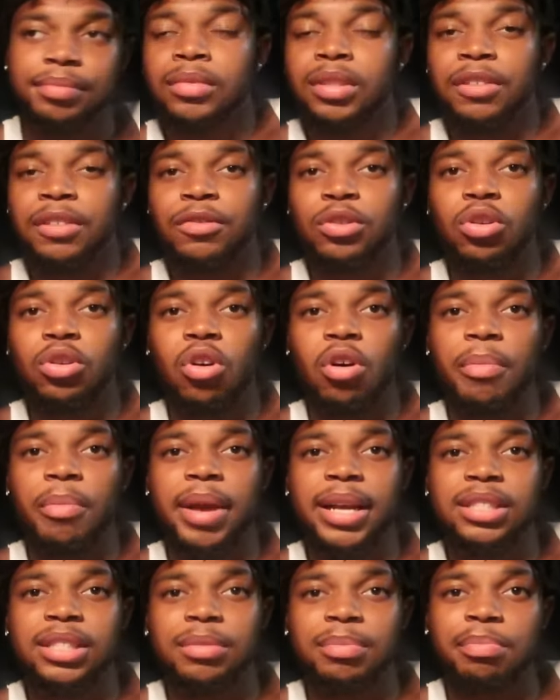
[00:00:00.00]
If you gonna
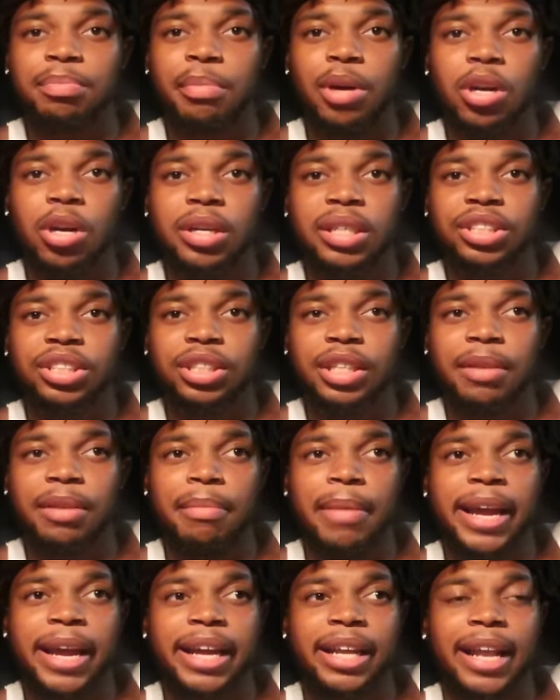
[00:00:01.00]
make some murder shit,
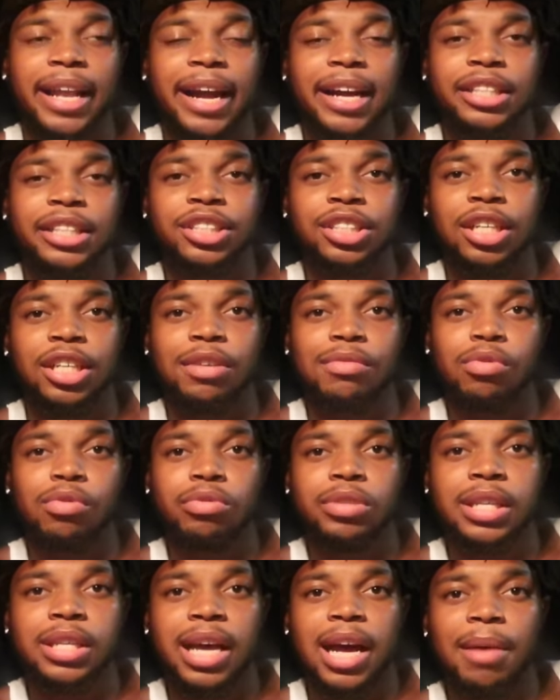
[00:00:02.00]
make it like a general
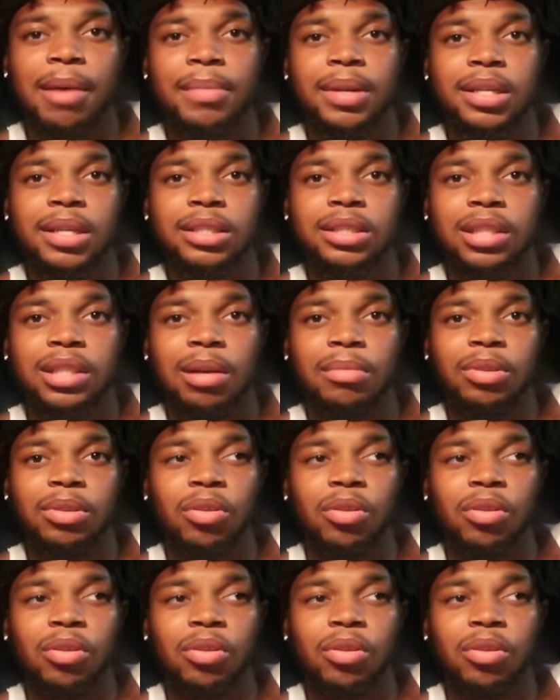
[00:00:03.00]
topic or something.